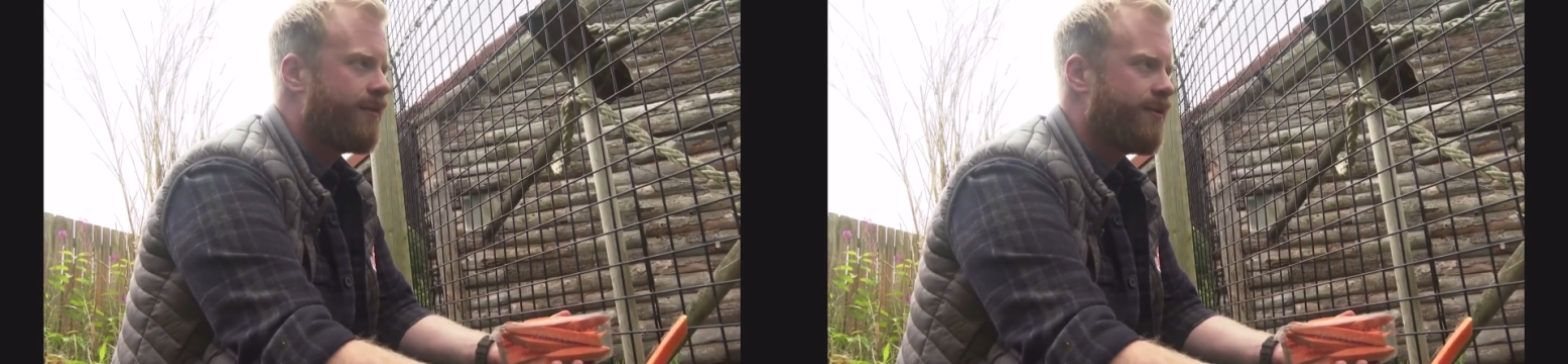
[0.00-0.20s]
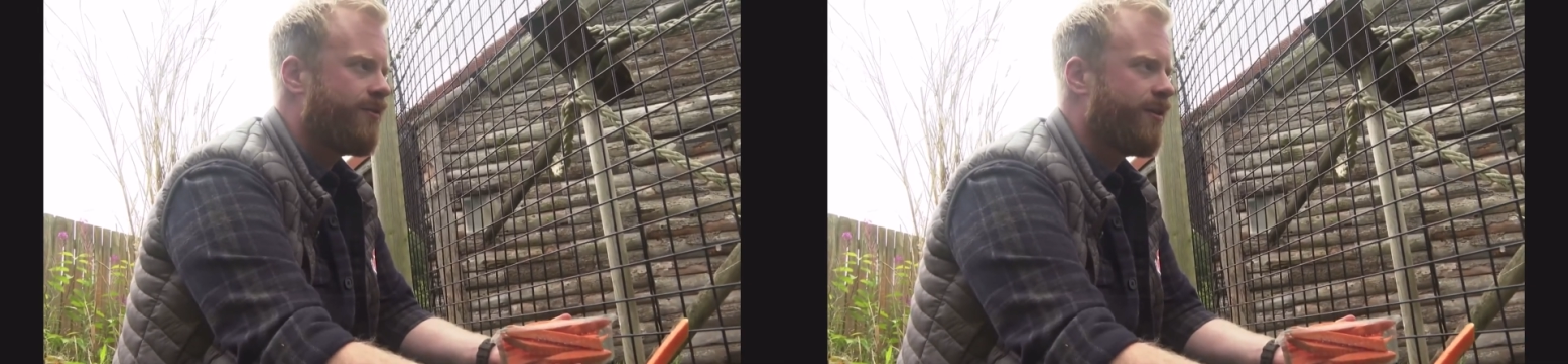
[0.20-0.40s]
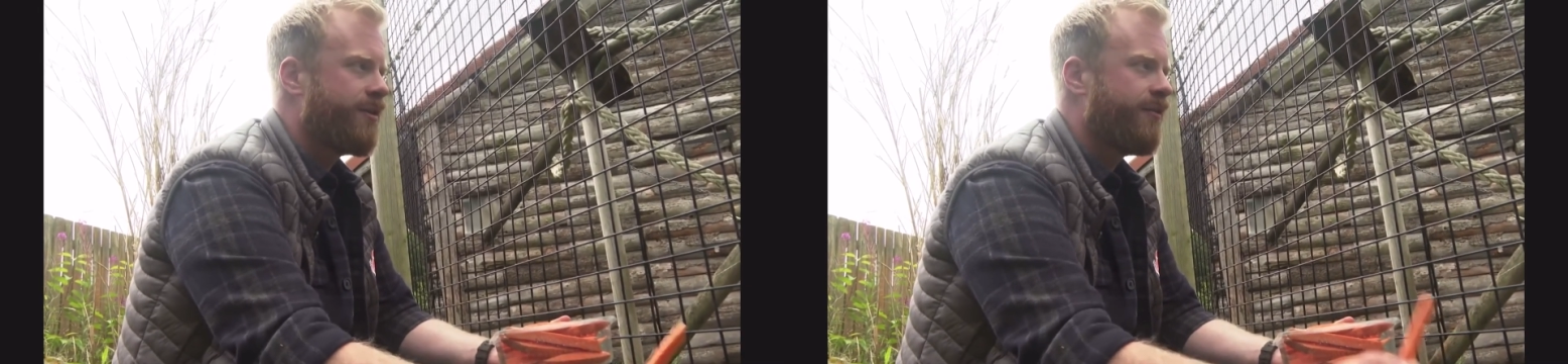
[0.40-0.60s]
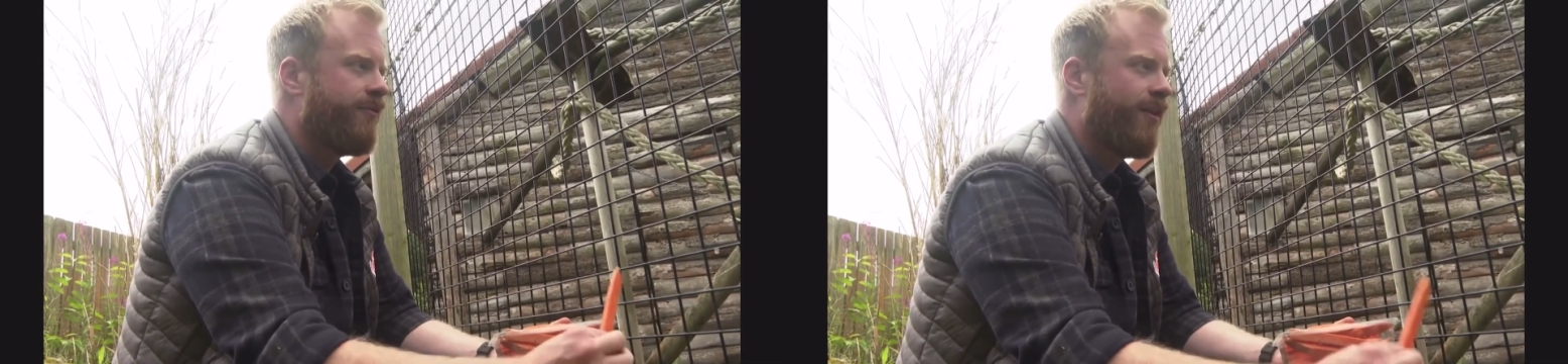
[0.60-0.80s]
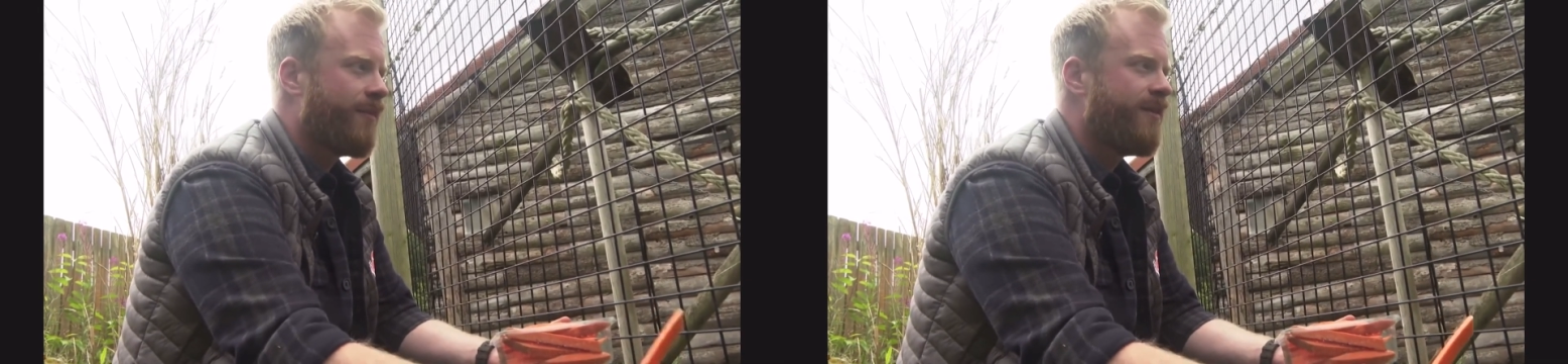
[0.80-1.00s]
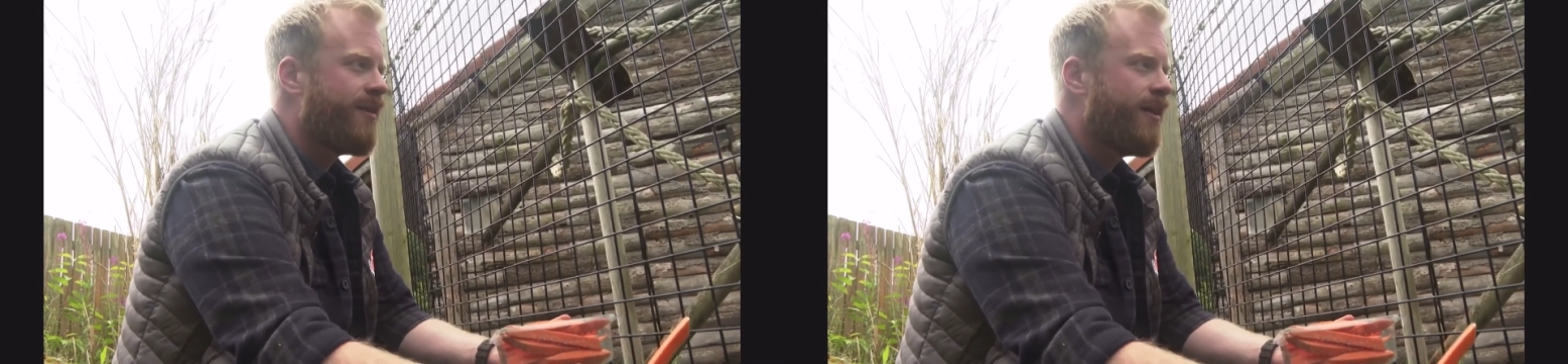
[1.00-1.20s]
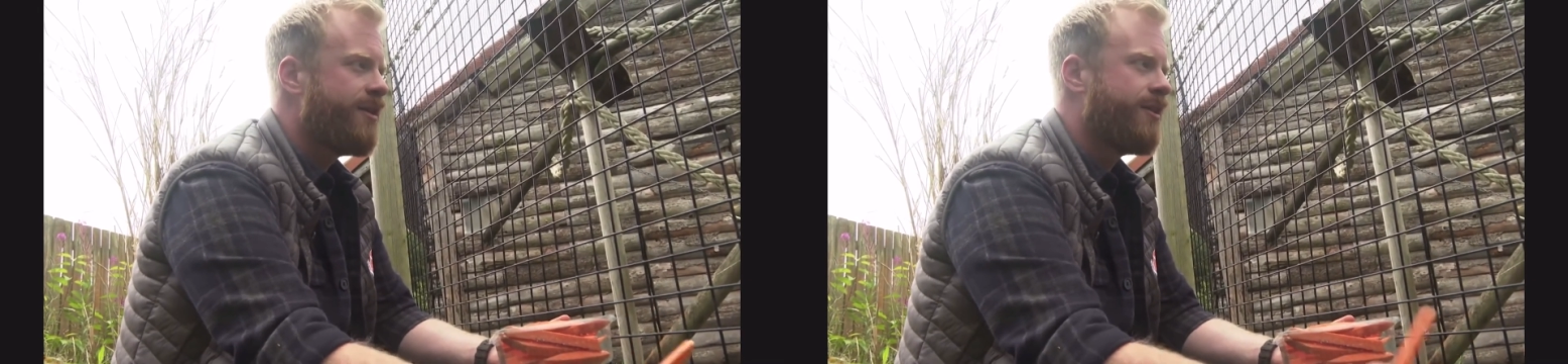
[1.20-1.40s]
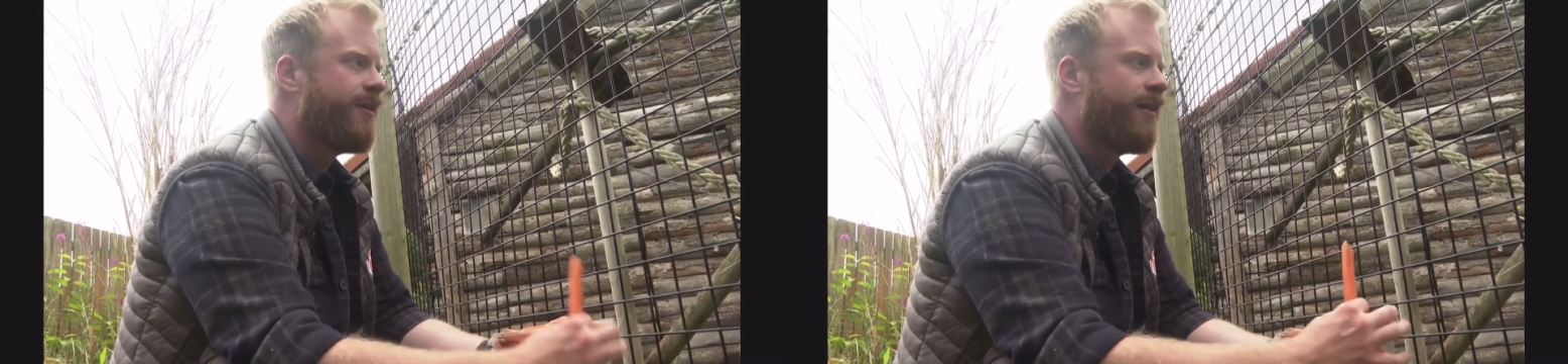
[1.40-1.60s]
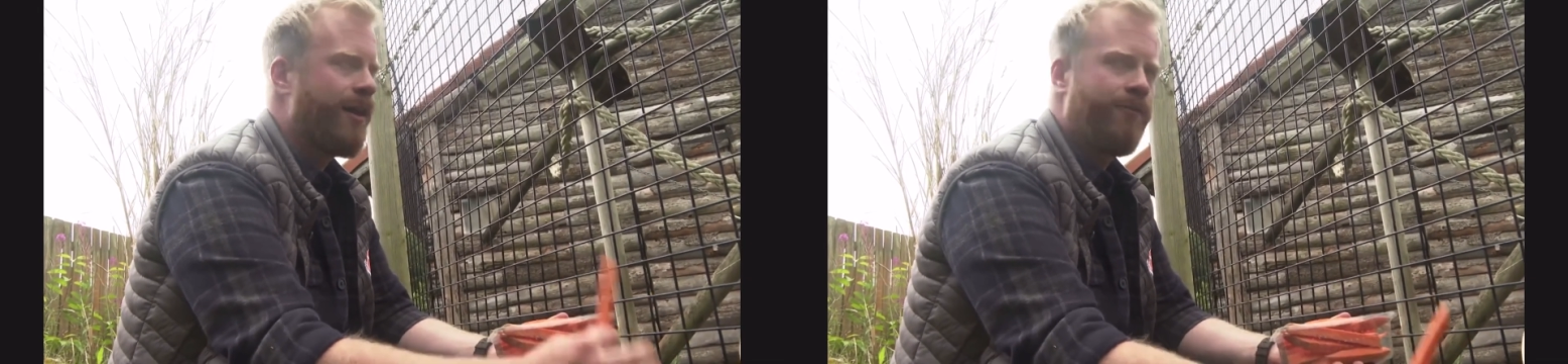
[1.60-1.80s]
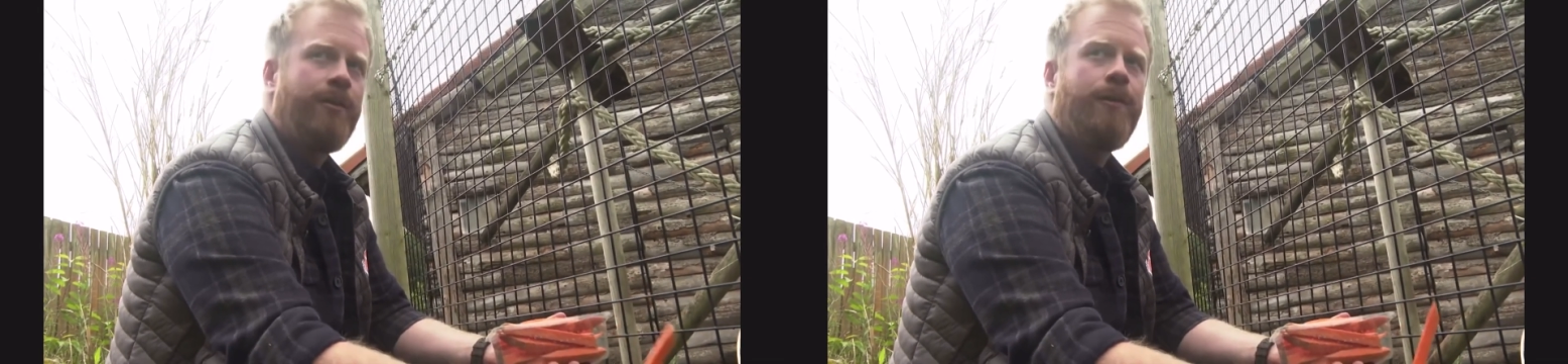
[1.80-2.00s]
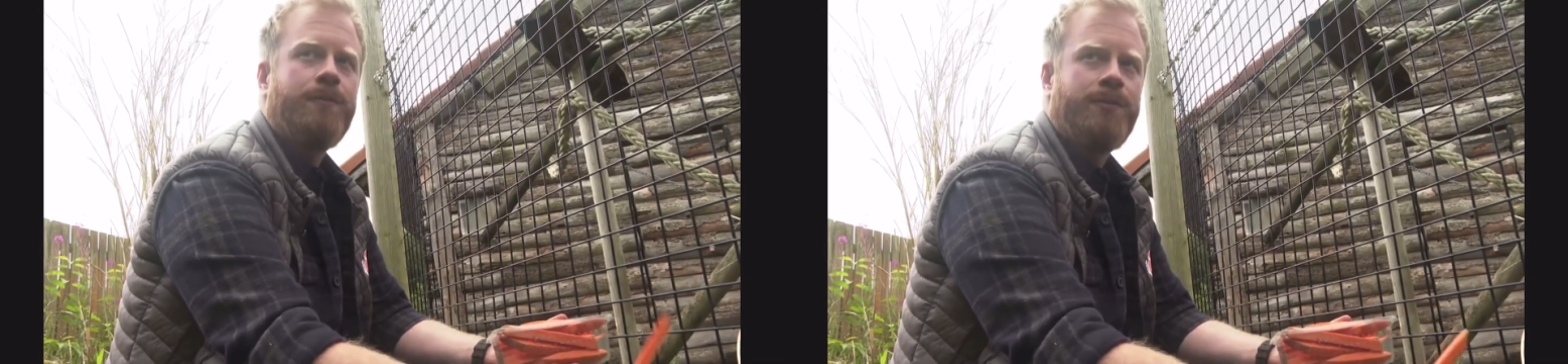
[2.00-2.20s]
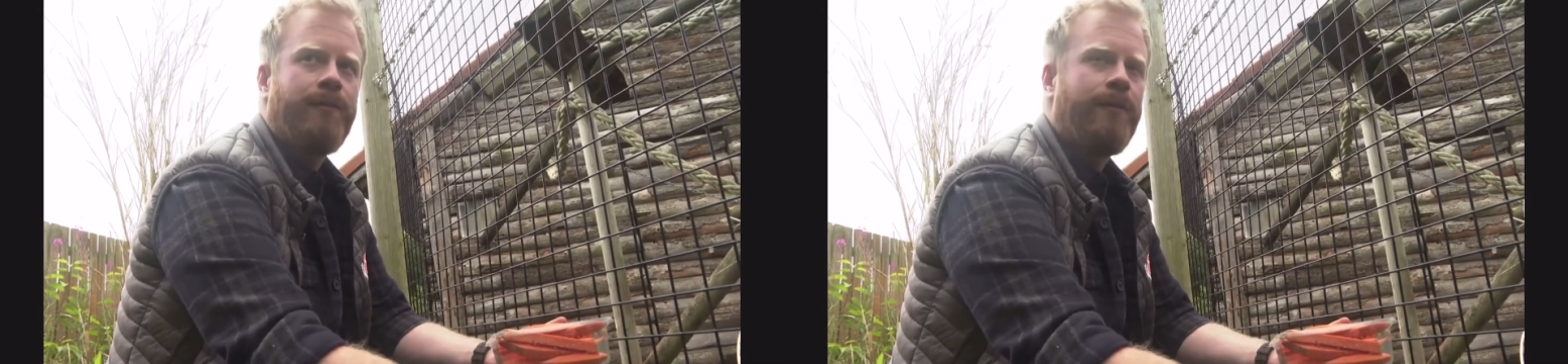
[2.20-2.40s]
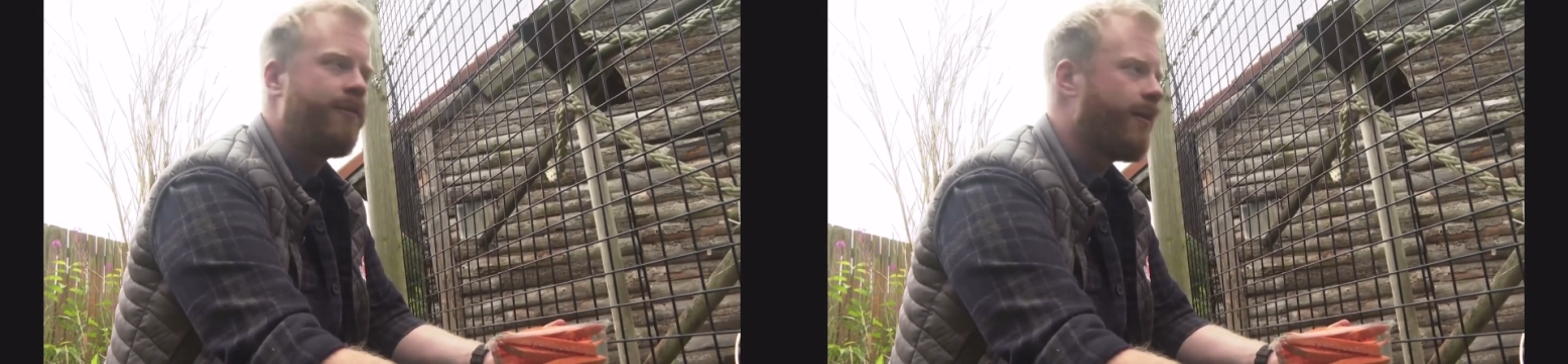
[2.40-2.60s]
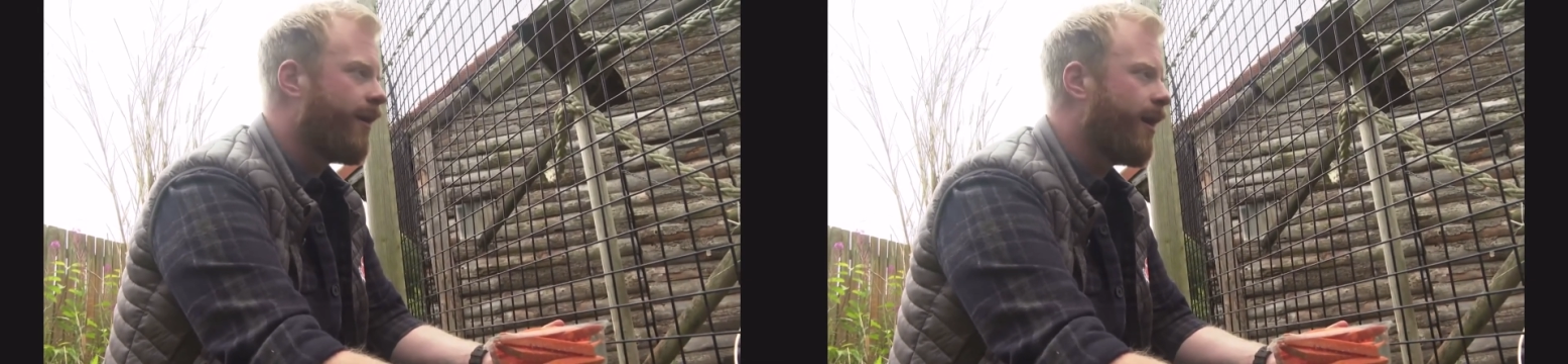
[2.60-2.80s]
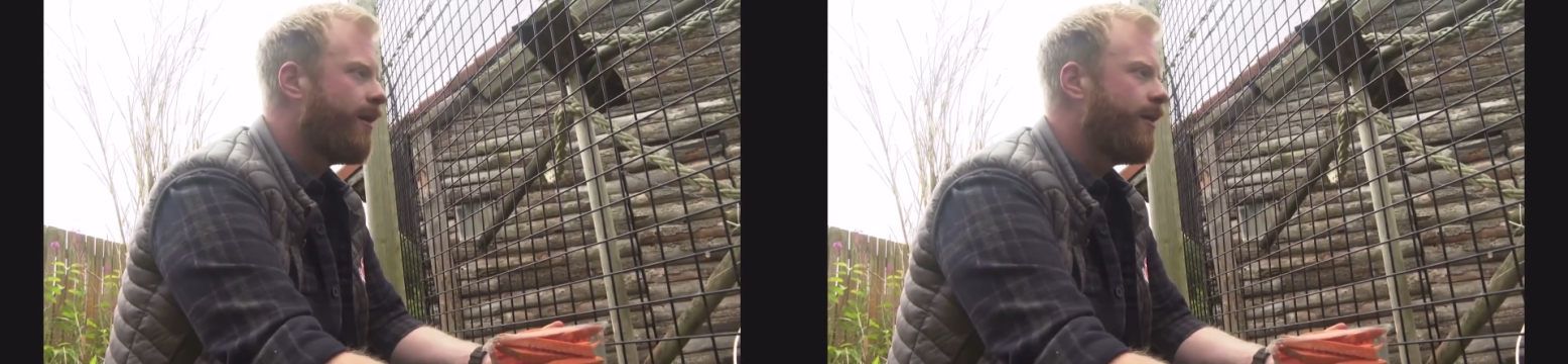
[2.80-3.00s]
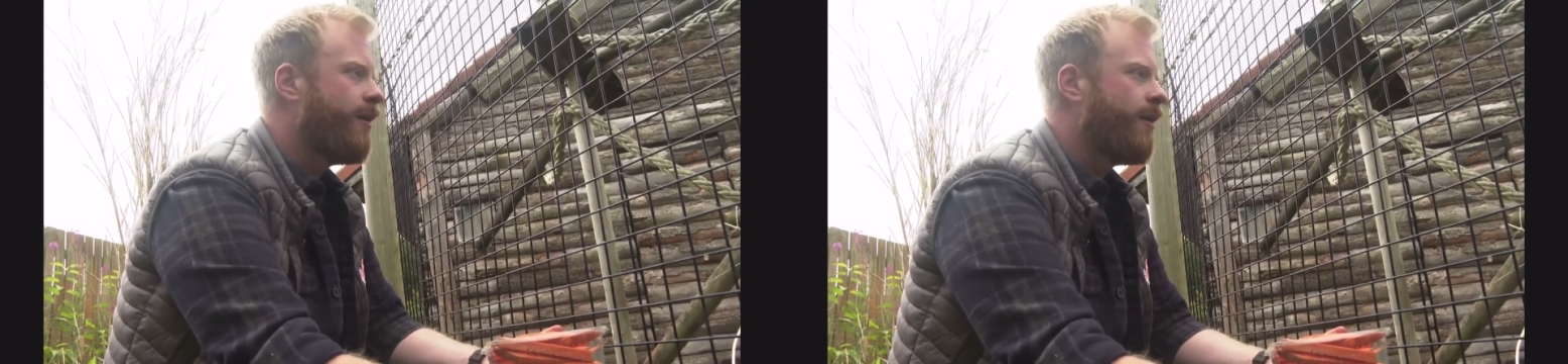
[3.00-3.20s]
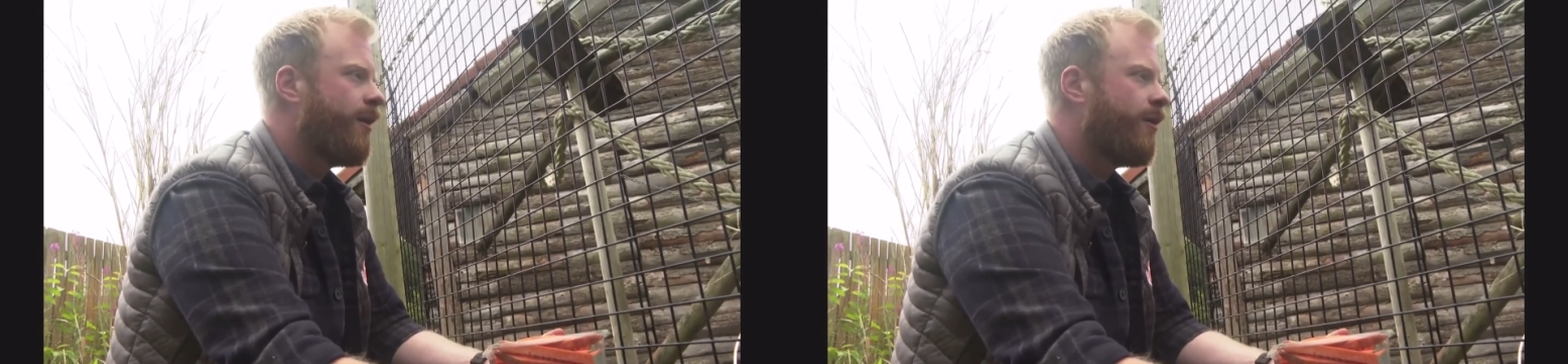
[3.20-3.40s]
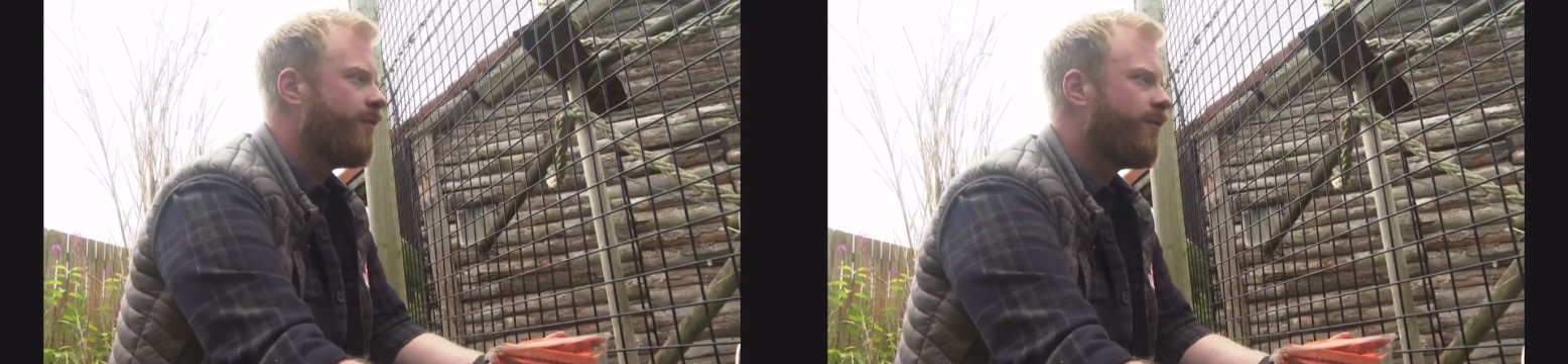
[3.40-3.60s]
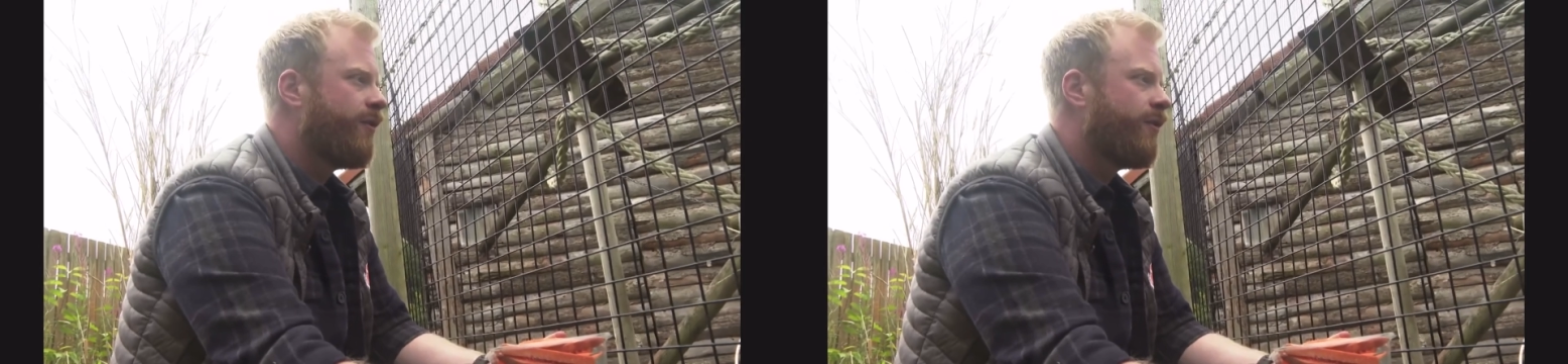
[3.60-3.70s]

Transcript: destruction and fragmentation in agriculture and things like that.